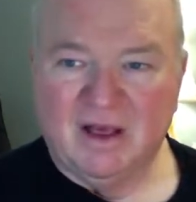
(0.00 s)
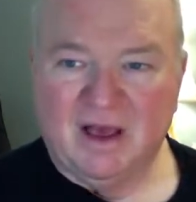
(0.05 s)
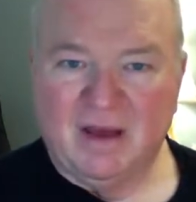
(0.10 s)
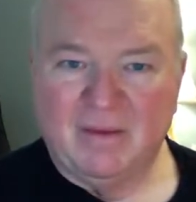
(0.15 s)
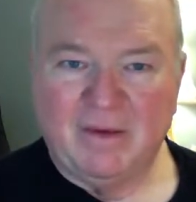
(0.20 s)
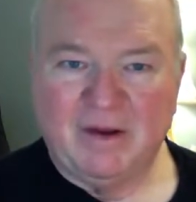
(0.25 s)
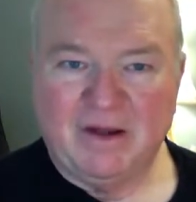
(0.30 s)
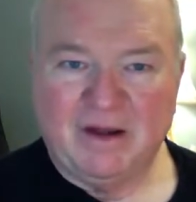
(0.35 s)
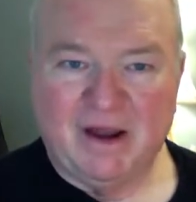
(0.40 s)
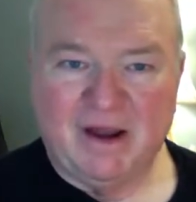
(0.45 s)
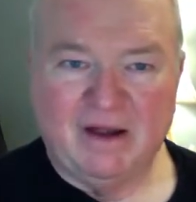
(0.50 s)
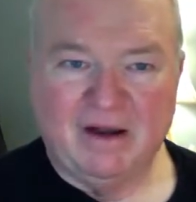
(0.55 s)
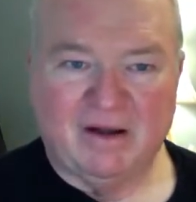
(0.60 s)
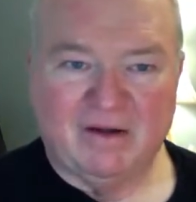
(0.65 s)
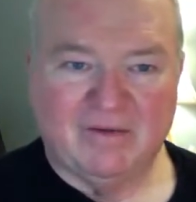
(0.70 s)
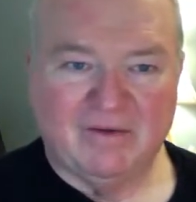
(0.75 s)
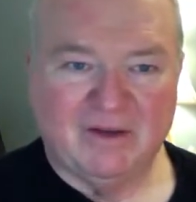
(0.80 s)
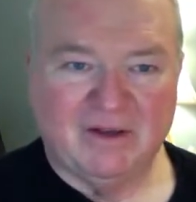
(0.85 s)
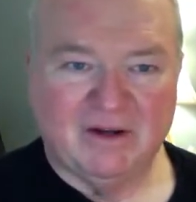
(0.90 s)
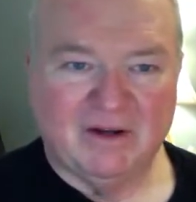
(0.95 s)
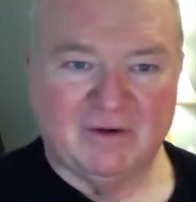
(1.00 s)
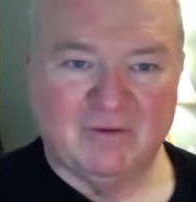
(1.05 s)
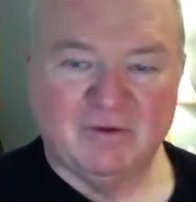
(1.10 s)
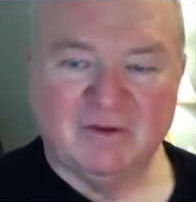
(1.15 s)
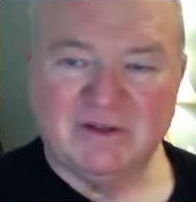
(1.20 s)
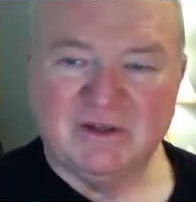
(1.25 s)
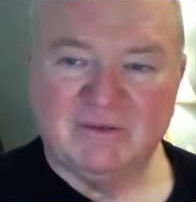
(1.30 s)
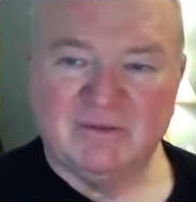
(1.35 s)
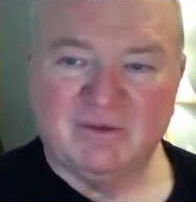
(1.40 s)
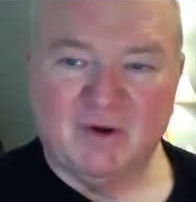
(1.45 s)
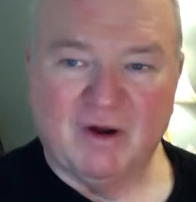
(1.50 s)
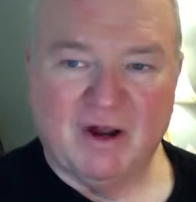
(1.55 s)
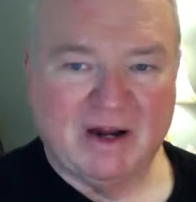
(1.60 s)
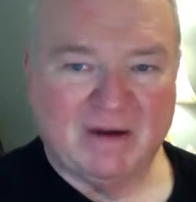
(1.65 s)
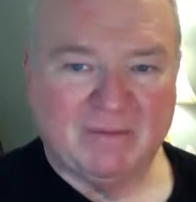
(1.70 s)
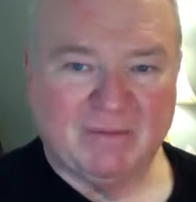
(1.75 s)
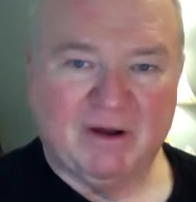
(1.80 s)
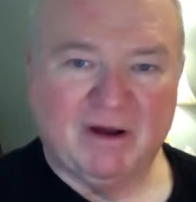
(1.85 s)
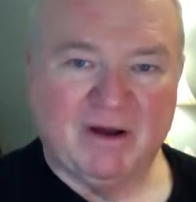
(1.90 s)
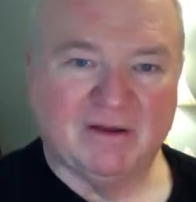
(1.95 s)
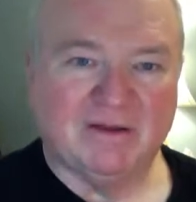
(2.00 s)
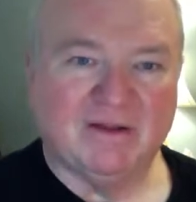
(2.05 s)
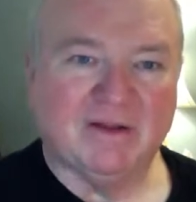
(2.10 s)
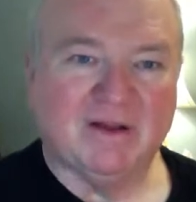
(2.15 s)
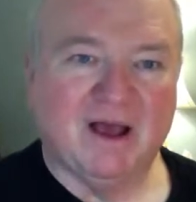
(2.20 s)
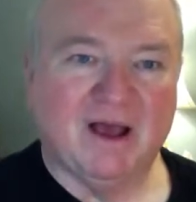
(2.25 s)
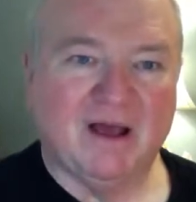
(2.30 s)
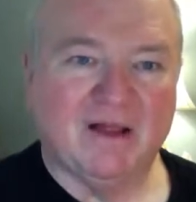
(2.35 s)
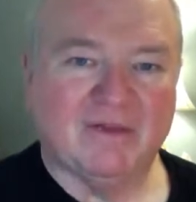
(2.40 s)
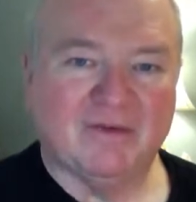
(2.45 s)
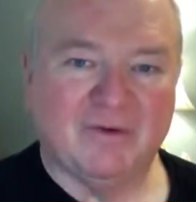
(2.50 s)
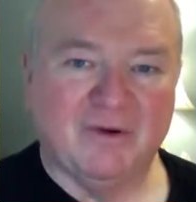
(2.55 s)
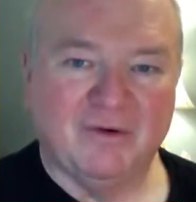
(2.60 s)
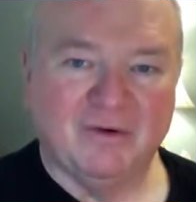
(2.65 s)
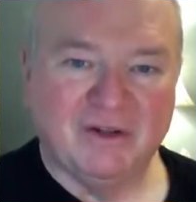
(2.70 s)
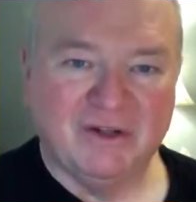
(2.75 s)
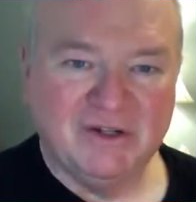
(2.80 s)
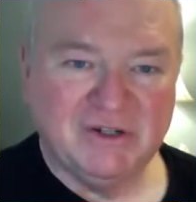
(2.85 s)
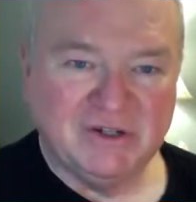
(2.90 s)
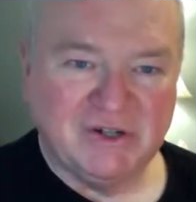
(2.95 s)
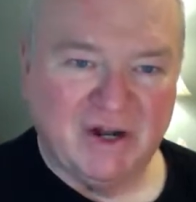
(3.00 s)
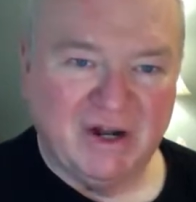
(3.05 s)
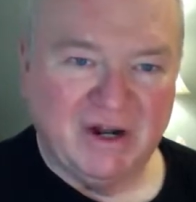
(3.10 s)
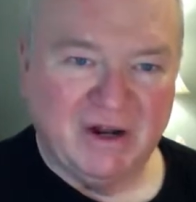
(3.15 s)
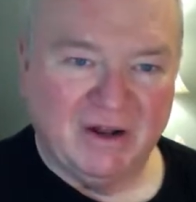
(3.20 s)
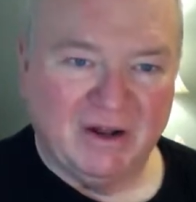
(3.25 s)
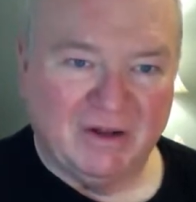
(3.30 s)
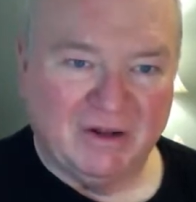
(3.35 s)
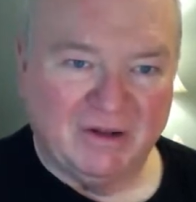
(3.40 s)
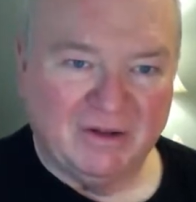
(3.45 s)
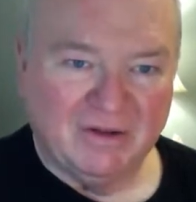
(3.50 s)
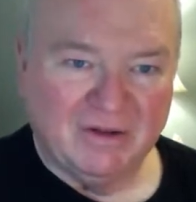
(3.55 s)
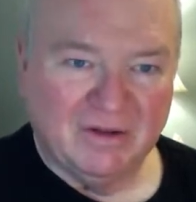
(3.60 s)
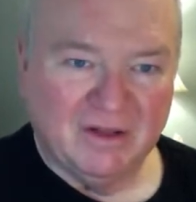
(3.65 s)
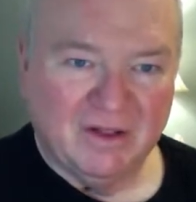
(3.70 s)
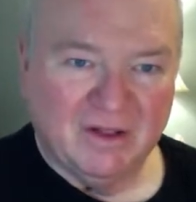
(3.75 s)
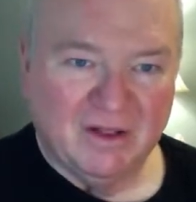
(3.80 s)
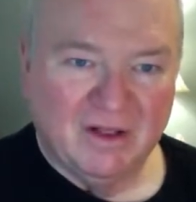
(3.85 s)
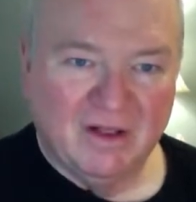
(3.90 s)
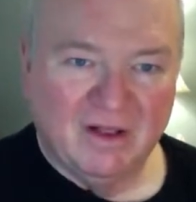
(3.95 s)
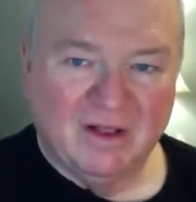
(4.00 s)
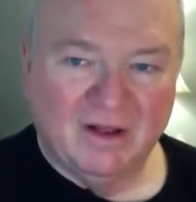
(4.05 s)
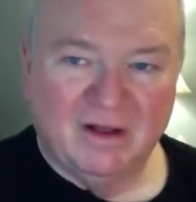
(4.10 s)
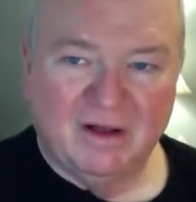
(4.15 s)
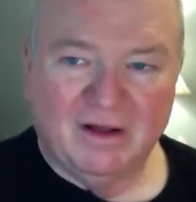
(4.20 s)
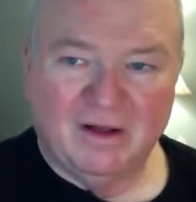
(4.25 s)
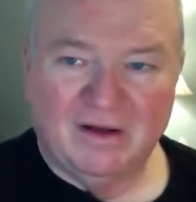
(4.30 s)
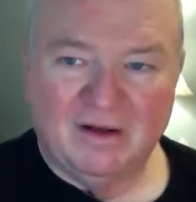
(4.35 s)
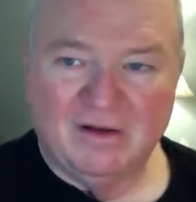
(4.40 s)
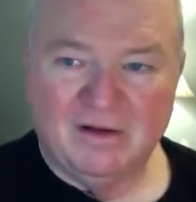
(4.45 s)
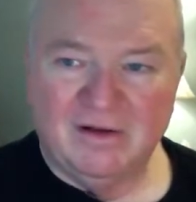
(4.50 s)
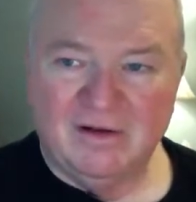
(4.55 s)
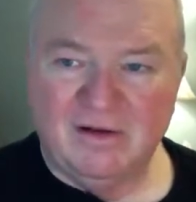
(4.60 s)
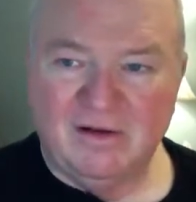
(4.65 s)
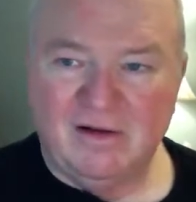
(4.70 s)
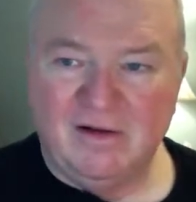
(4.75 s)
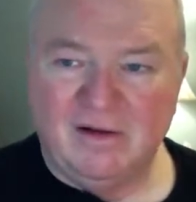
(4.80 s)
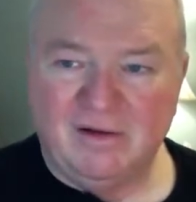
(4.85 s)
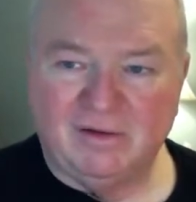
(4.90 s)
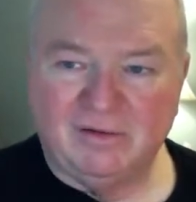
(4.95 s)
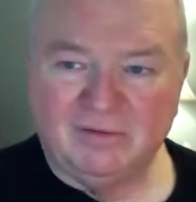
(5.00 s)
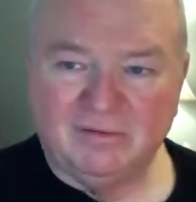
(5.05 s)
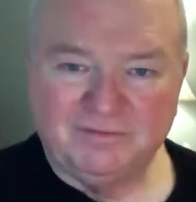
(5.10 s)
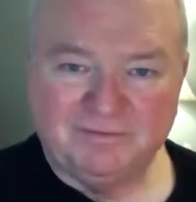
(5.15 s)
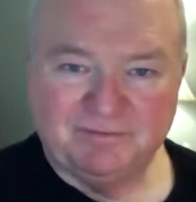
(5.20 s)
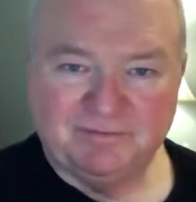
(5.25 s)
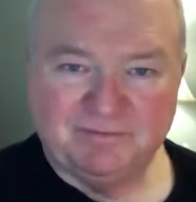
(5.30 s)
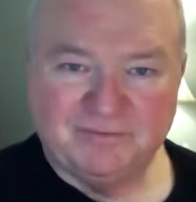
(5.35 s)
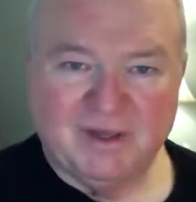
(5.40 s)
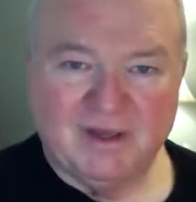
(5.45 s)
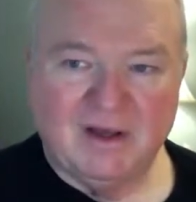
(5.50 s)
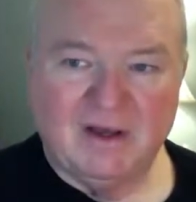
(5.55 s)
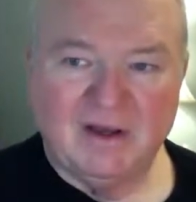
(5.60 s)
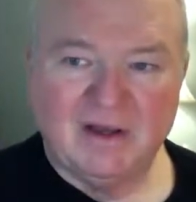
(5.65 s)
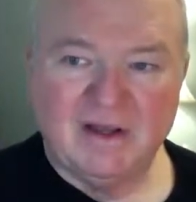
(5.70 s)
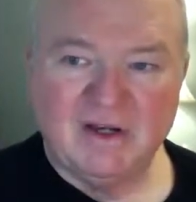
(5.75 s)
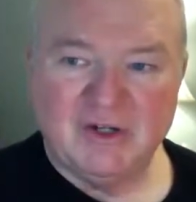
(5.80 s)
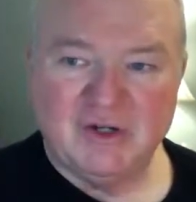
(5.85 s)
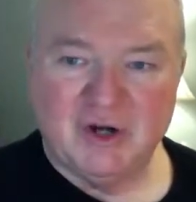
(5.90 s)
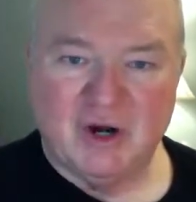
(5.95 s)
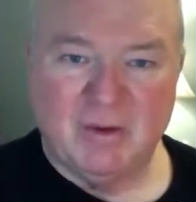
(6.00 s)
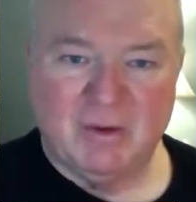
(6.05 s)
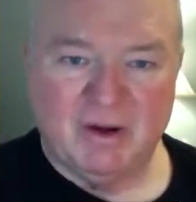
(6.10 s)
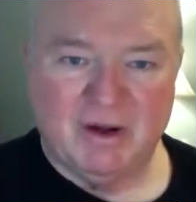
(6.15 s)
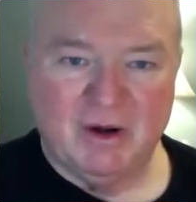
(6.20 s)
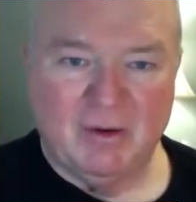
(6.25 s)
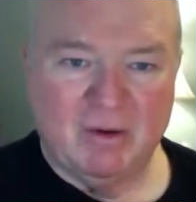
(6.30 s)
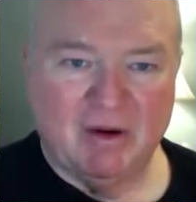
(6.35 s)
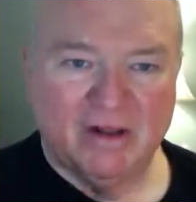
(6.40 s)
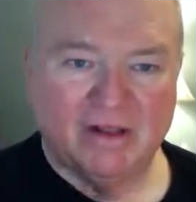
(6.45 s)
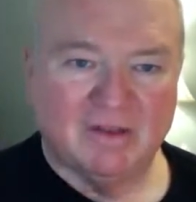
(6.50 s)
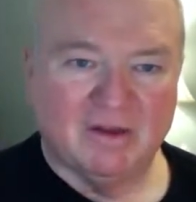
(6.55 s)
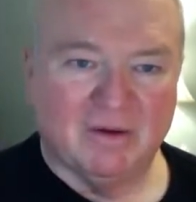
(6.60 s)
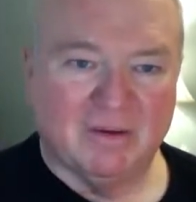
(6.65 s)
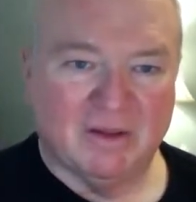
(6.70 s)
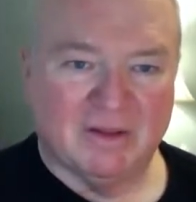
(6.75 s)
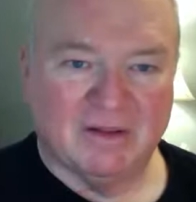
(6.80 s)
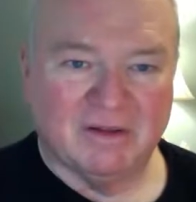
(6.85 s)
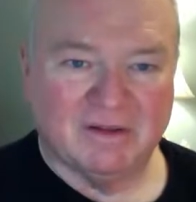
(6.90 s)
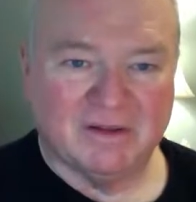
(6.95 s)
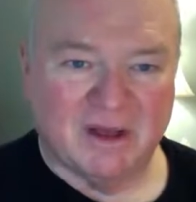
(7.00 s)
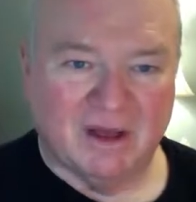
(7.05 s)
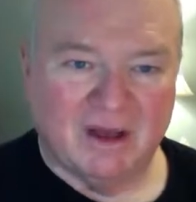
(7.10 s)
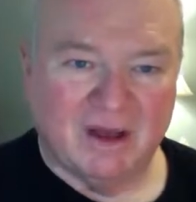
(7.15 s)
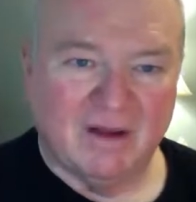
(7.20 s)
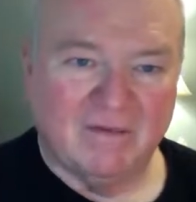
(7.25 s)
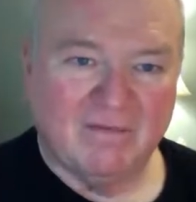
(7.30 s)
Adolf Hitler was some crackpot that got thrown in jail in Germany. Nobody thought about this guy.